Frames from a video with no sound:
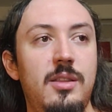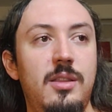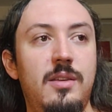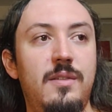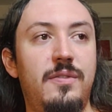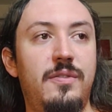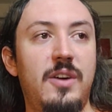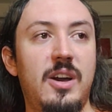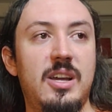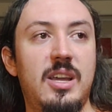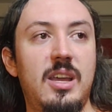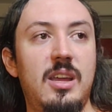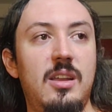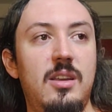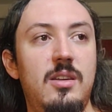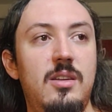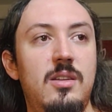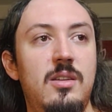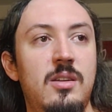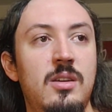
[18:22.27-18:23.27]
the
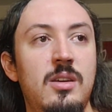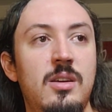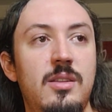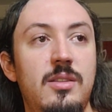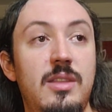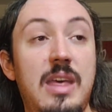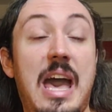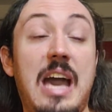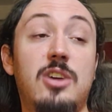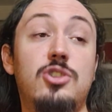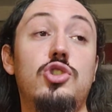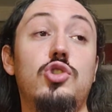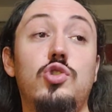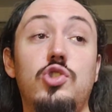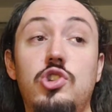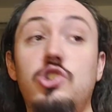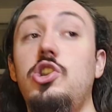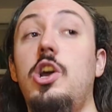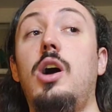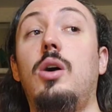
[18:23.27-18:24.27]
fucking the actual
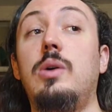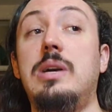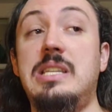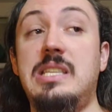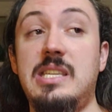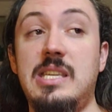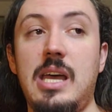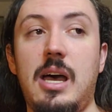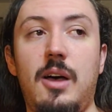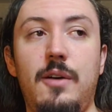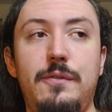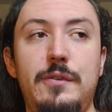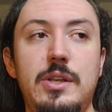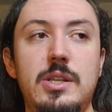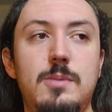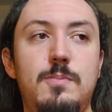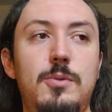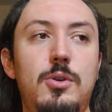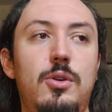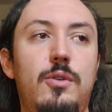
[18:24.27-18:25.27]
show itself
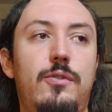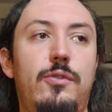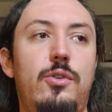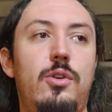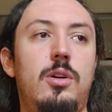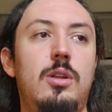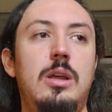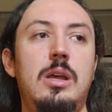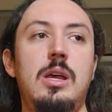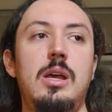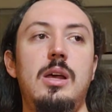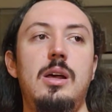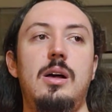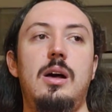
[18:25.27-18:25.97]
is beautiful,